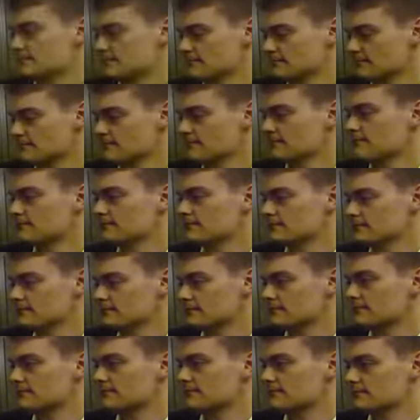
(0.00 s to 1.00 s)

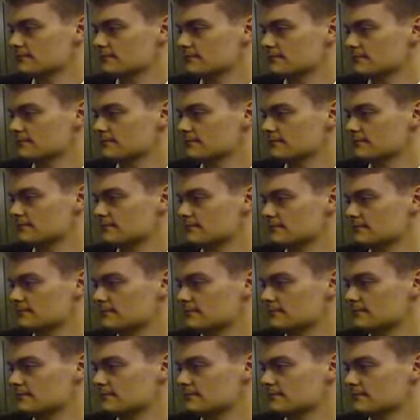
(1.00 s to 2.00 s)

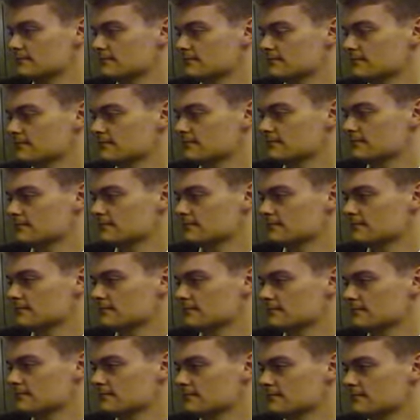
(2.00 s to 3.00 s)

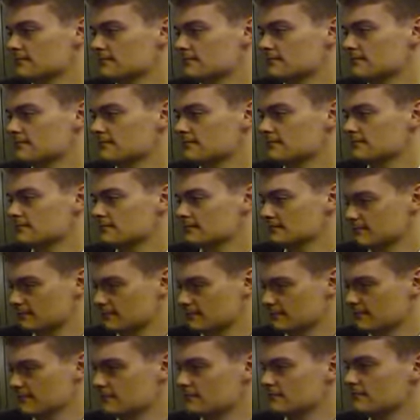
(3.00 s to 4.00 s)

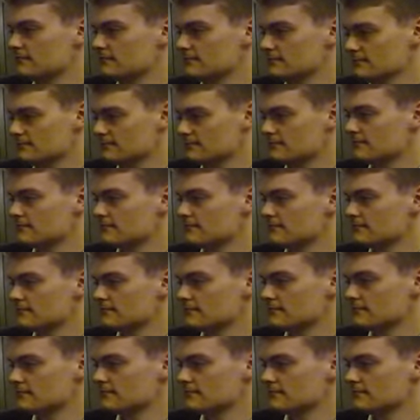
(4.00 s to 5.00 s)

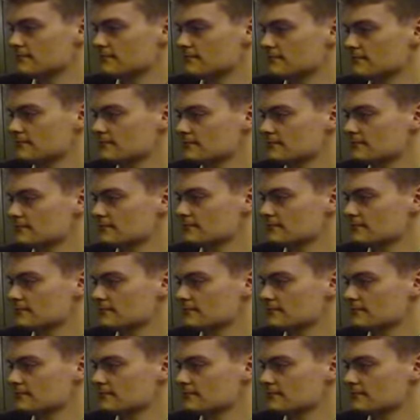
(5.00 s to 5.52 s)
[no speech]